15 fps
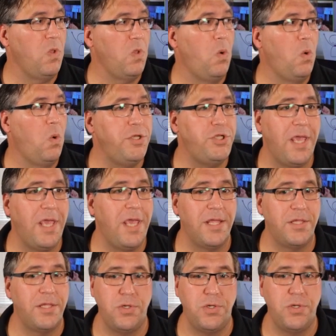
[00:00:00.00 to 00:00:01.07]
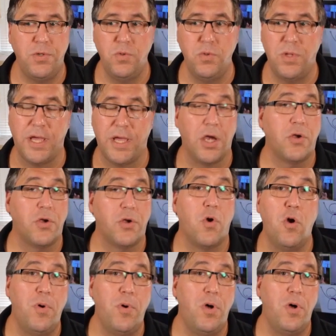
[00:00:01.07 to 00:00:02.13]
Once you get to like a
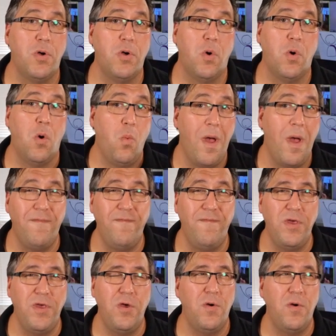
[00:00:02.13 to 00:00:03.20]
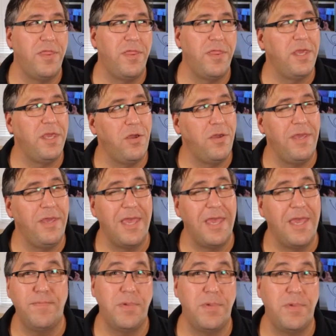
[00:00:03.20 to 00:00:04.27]
Chromebook or a web view, I think you can get
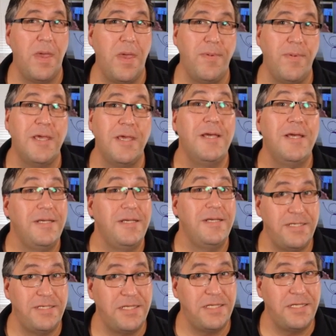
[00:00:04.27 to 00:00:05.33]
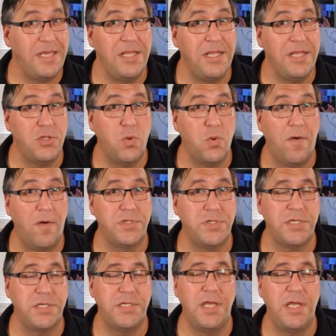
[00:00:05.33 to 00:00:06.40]
up to maybe 16, 12 or
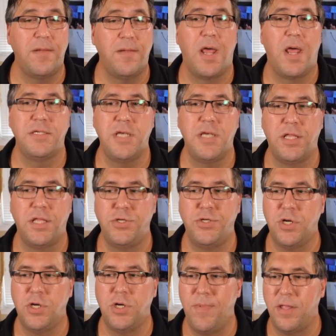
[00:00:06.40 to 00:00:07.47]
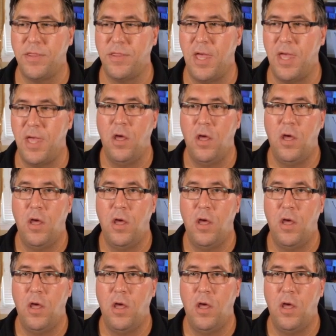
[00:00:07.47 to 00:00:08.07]
16. I'm not exactly sure about that.